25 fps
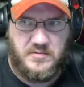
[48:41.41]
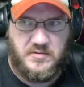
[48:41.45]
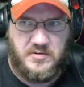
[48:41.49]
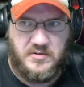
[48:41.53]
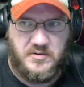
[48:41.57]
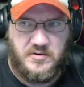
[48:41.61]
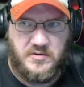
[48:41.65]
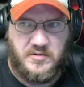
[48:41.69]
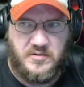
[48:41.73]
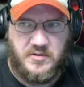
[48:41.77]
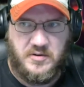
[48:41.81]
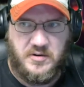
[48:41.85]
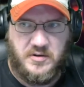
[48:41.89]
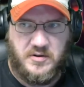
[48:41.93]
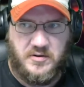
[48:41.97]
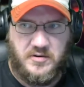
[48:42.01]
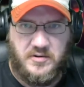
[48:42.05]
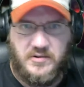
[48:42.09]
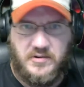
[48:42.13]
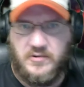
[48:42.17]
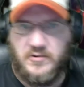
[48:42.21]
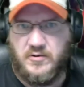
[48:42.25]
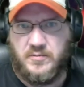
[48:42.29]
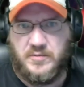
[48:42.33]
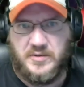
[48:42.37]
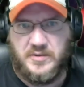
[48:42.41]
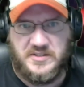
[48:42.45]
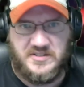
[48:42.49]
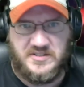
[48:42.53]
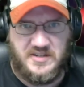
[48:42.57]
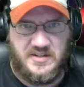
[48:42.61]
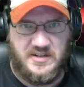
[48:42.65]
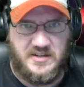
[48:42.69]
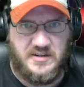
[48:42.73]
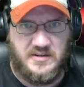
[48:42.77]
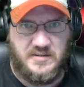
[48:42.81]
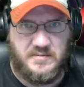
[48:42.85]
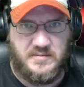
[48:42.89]
New York
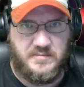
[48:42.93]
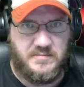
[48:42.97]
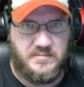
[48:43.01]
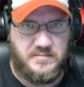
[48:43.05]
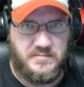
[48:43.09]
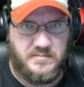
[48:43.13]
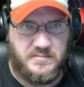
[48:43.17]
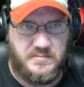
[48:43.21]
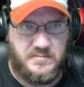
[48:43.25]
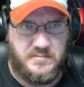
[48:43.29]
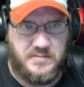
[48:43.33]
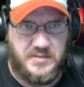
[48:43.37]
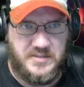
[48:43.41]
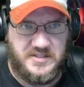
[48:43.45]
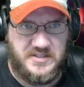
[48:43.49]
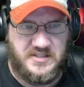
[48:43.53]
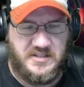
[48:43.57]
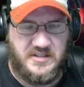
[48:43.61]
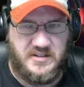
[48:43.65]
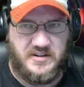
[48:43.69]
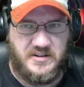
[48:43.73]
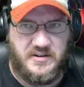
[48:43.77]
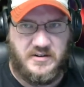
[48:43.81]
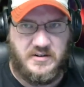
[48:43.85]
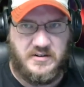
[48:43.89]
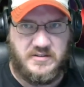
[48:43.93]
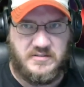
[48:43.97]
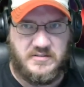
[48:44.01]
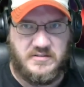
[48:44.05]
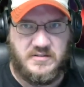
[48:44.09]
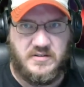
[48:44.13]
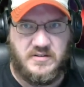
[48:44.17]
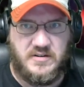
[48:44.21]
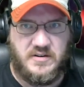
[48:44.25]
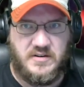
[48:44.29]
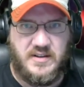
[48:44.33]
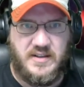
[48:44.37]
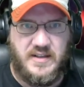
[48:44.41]
best-selling
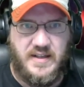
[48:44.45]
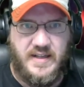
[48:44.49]
author.